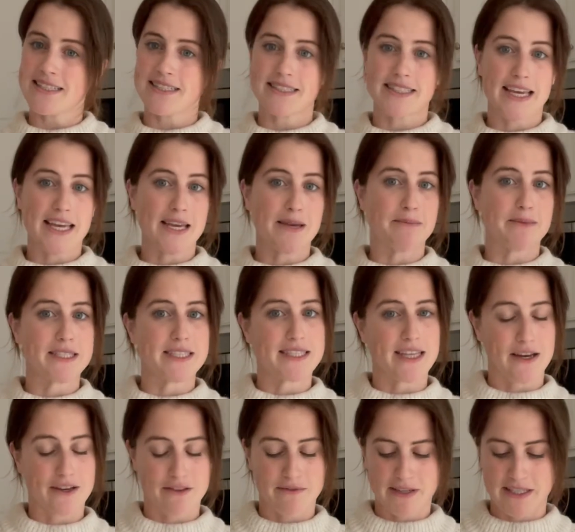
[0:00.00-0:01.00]
Same
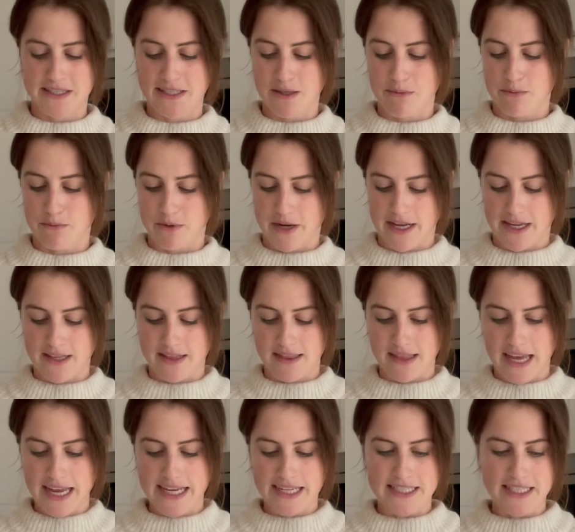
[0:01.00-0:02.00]
south-facing bright
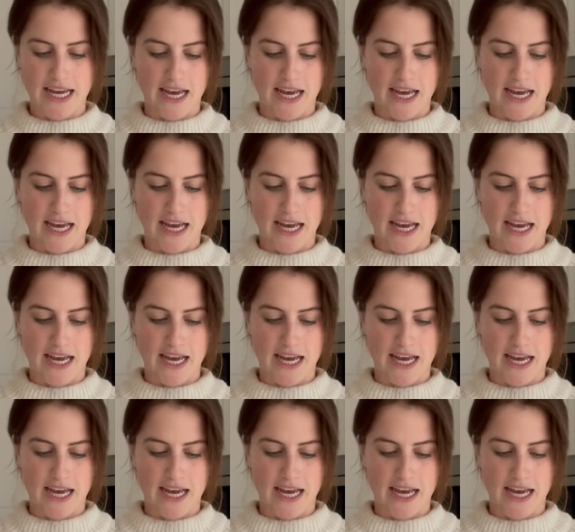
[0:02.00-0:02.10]
light.